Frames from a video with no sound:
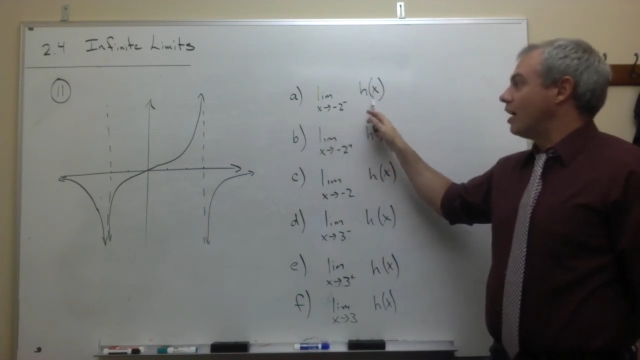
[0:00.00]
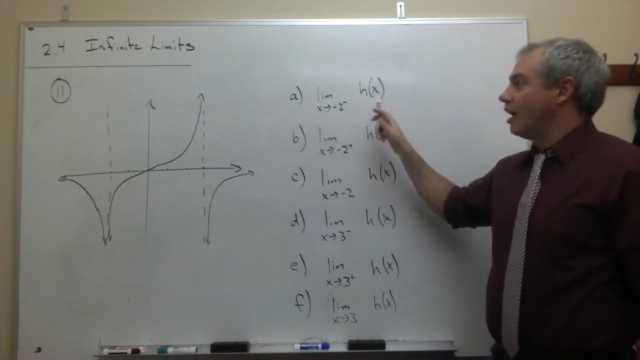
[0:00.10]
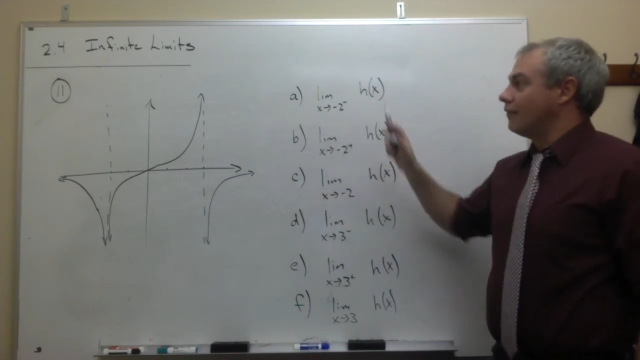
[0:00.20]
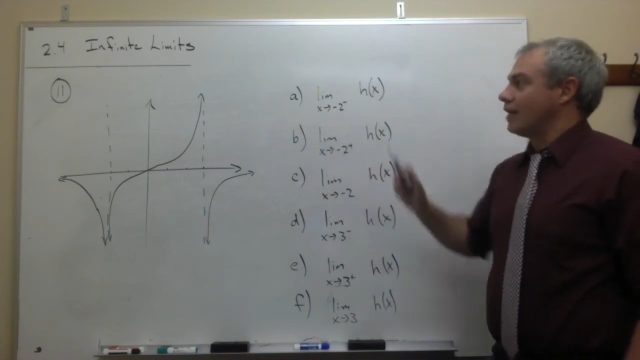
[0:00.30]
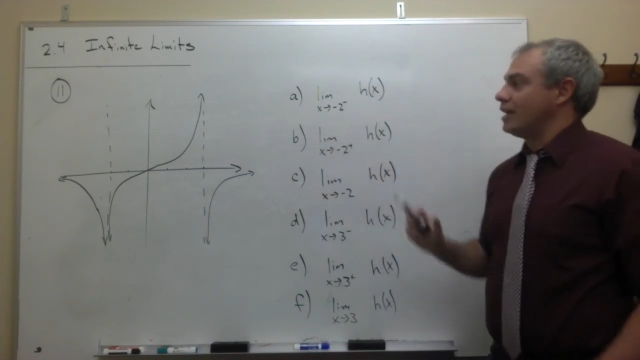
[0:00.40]

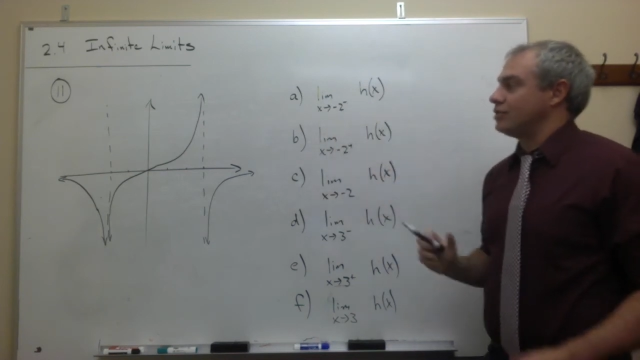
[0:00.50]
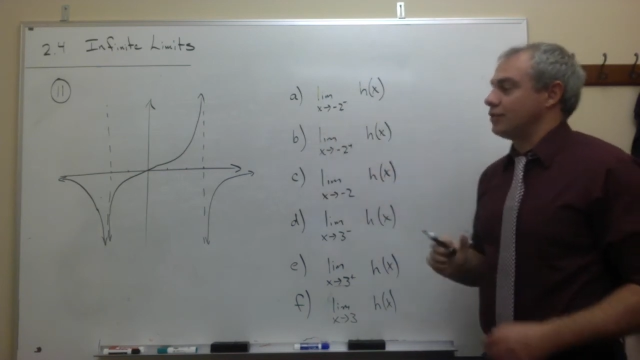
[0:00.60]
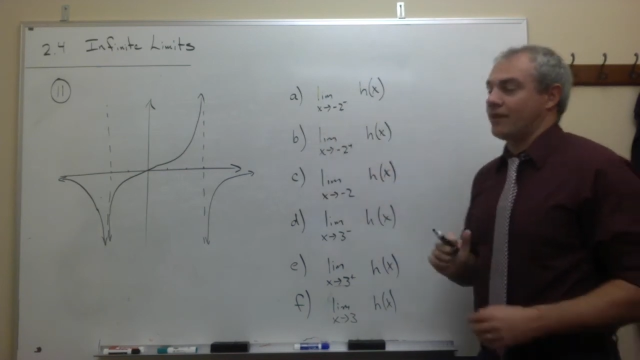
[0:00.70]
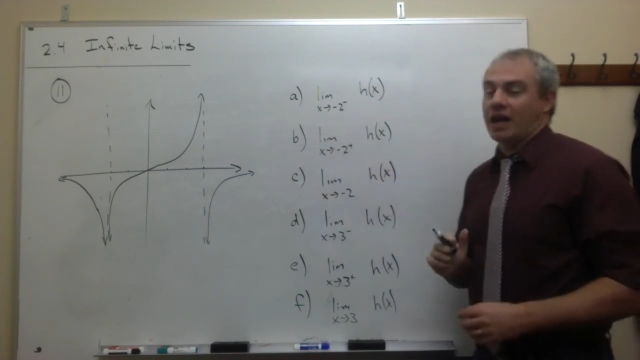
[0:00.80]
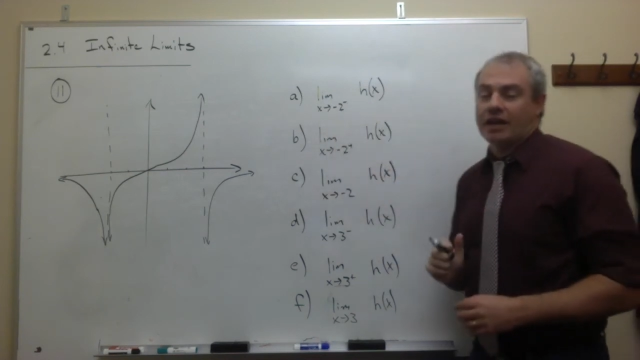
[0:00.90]
of h
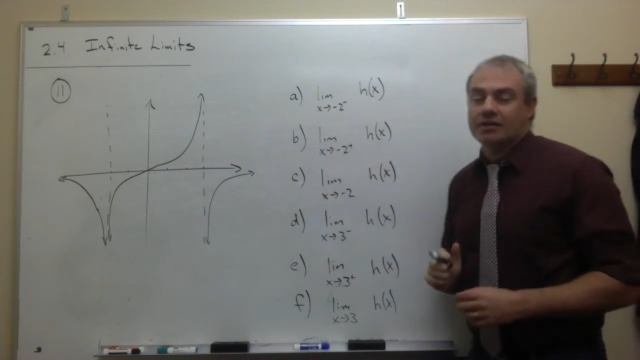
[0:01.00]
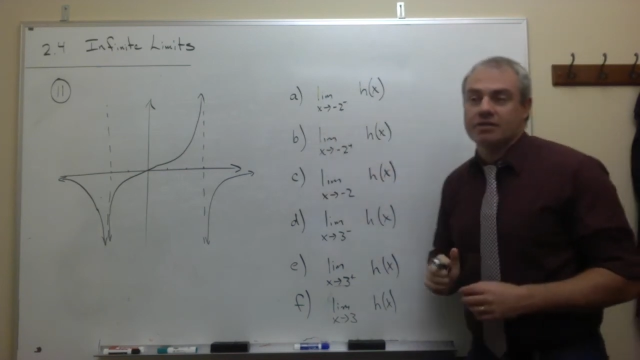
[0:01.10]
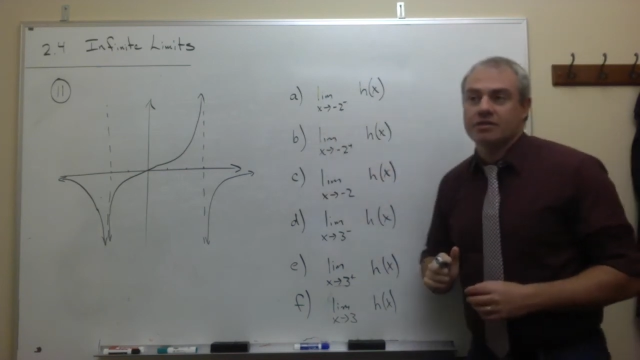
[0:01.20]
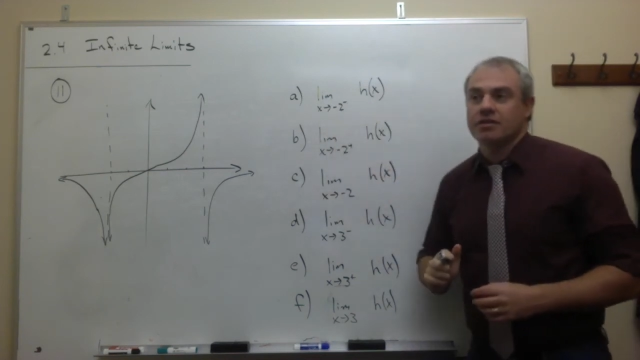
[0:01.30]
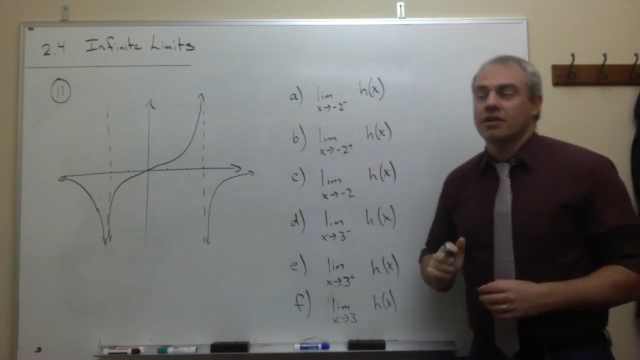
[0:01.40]
of
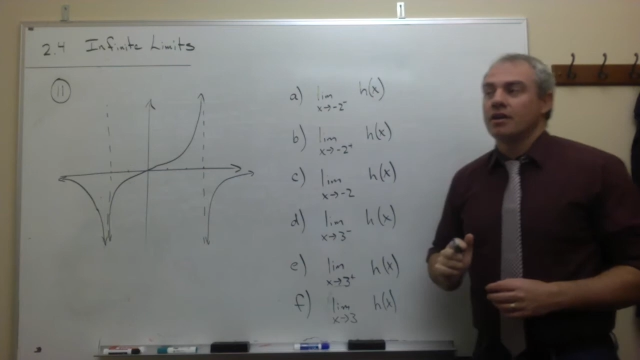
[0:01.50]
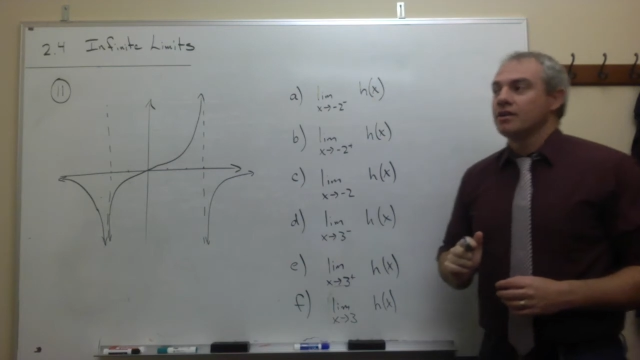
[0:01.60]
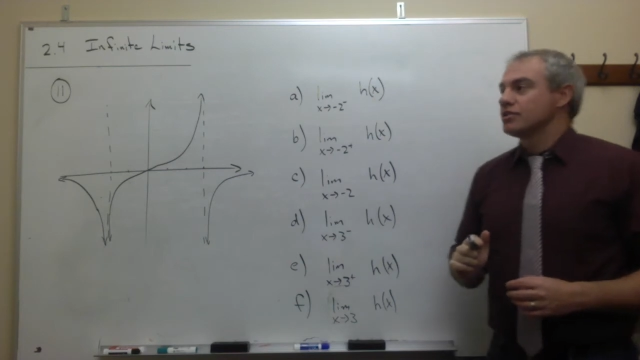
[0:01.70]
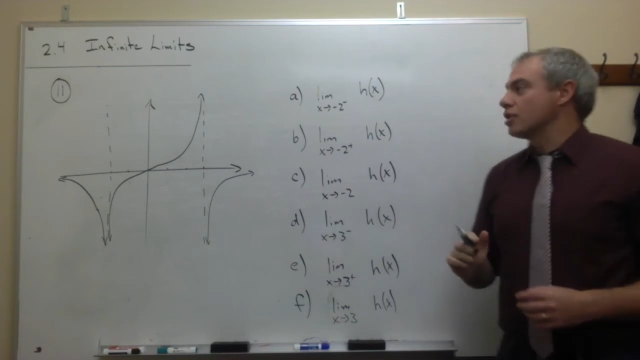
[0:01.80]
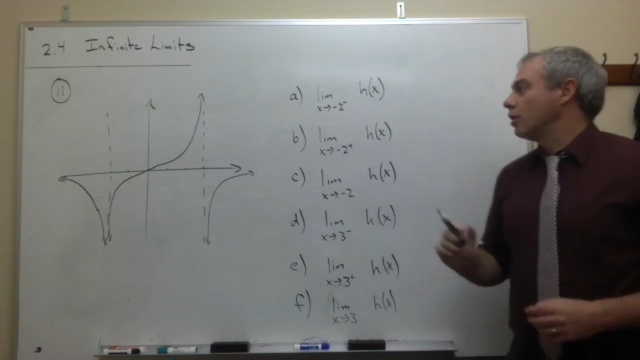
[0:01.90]
x.
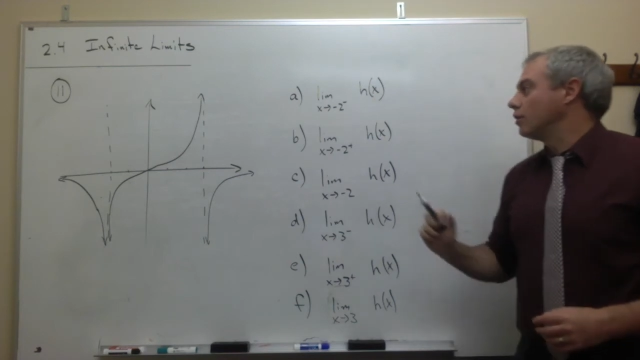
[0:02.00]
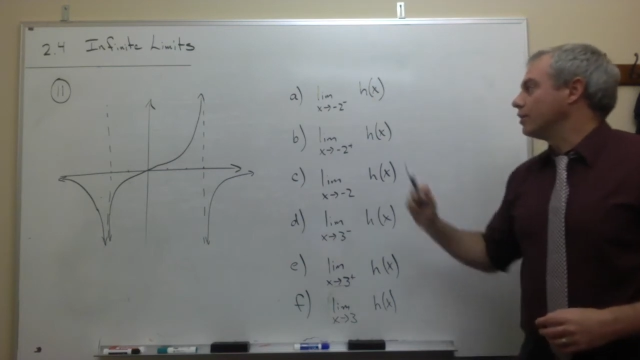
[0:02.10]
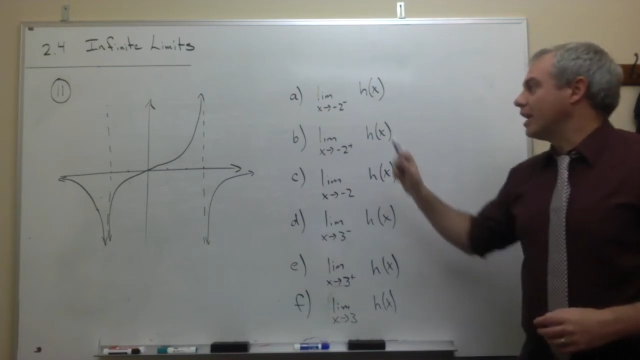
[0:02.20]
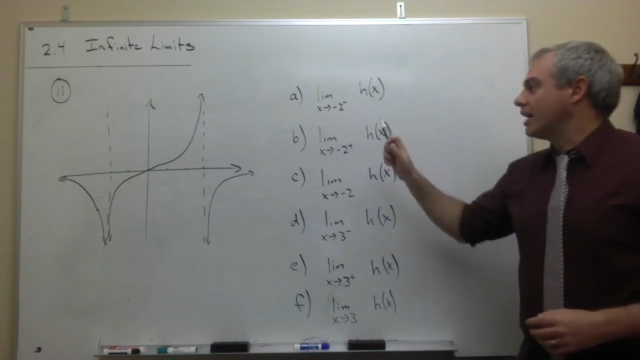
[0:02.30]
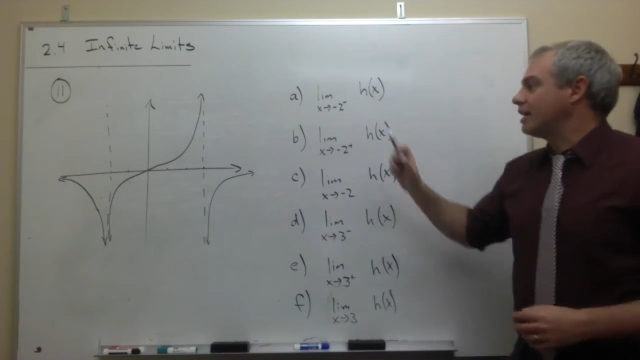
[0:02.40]
So
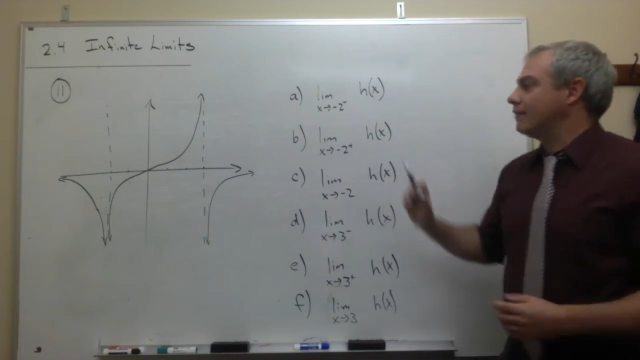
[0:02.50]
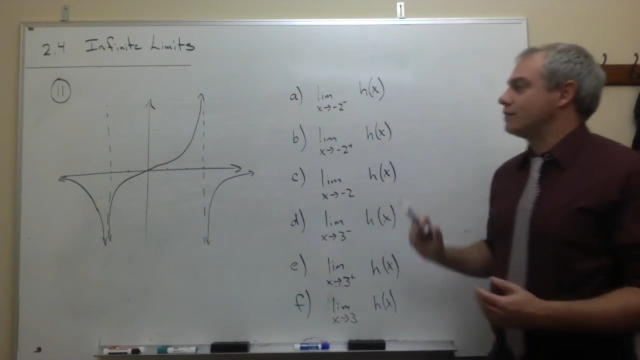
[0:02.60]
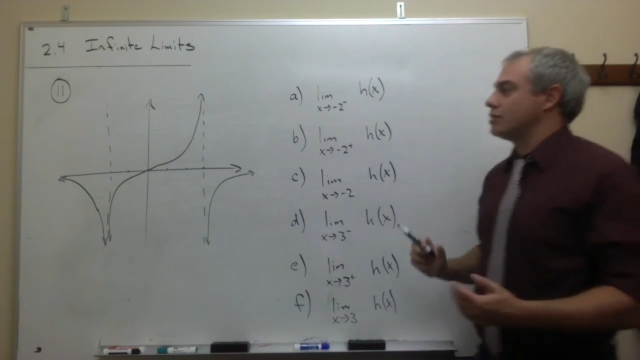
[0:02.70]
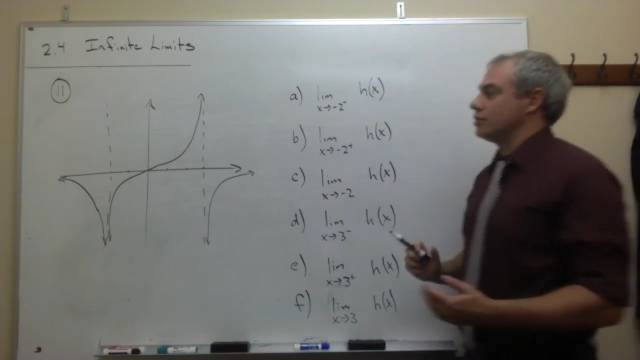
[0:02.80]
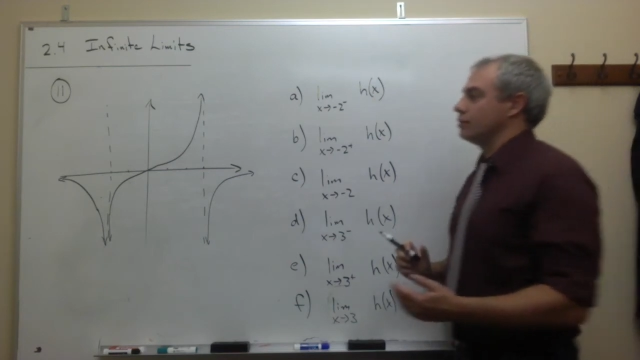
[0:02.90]
negative
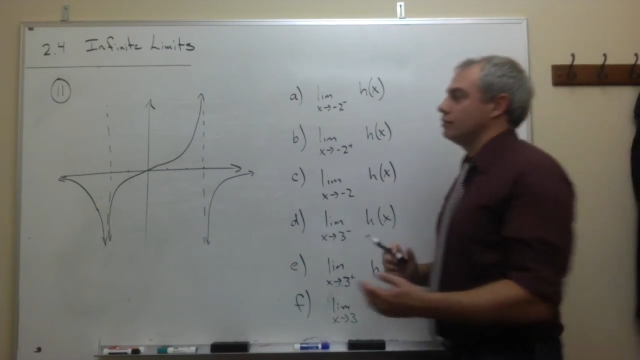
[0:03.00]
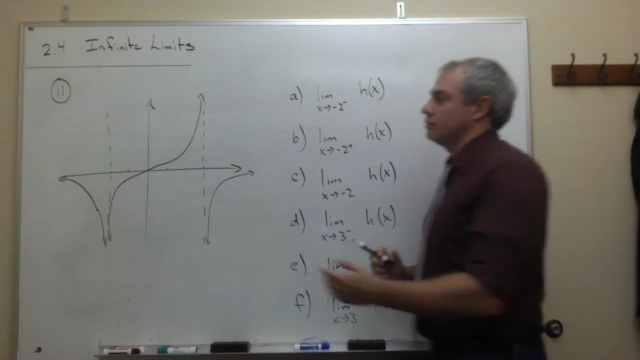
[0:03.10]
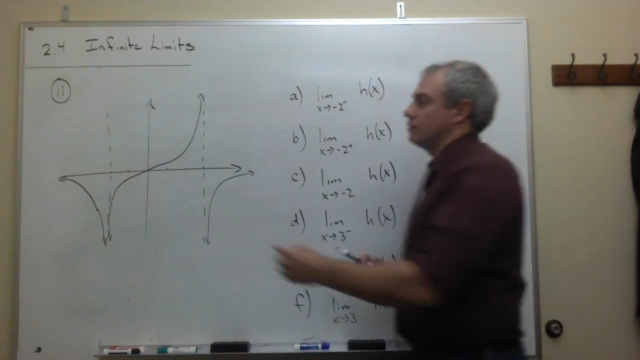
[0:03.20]
2